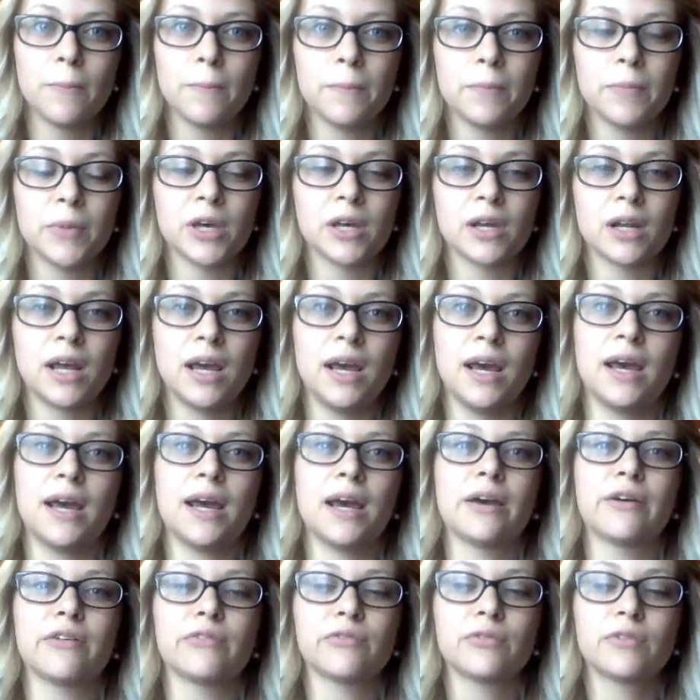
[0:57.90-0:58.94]
But I
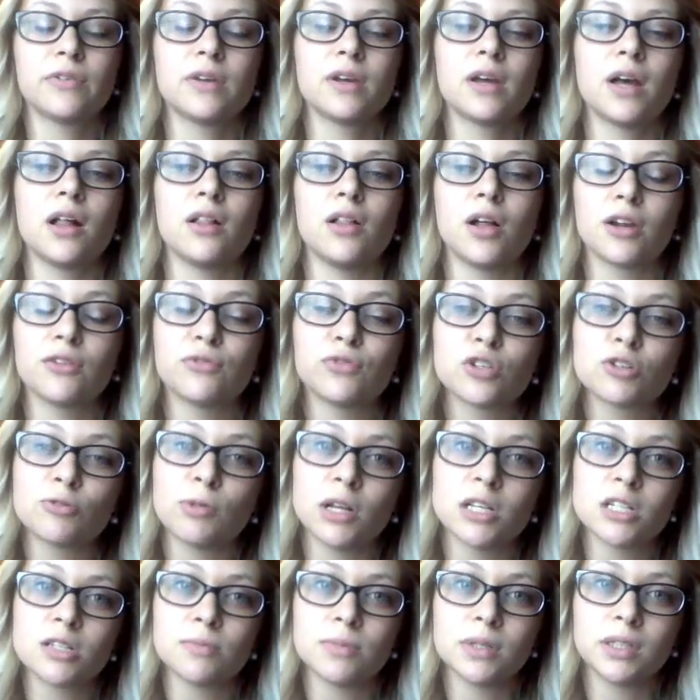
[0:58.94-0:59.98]
have a lot of
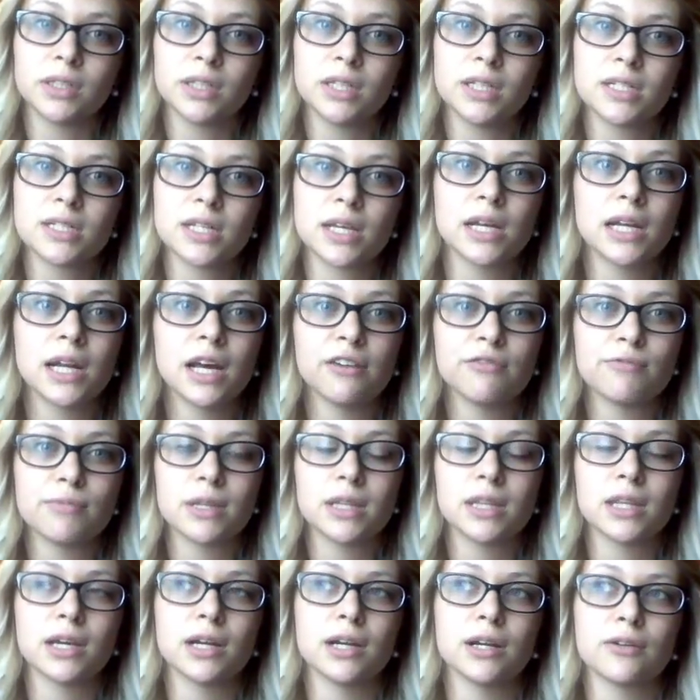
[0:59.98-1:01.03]
responsibilities, and I've
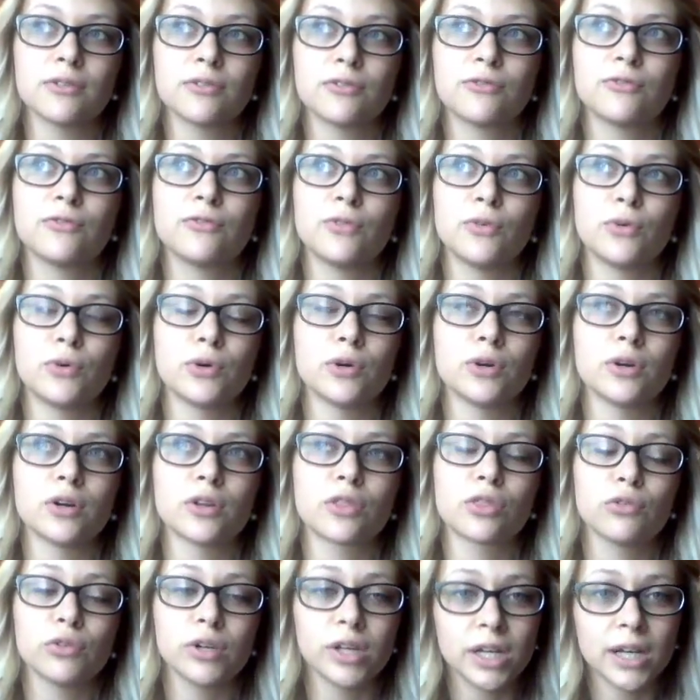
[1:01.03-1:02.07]
been there for
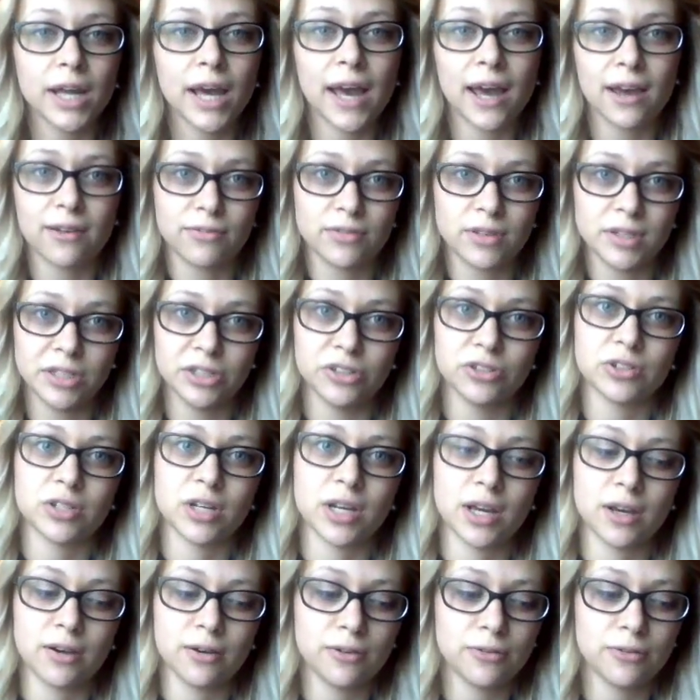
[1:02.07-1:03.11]
3.5 years now.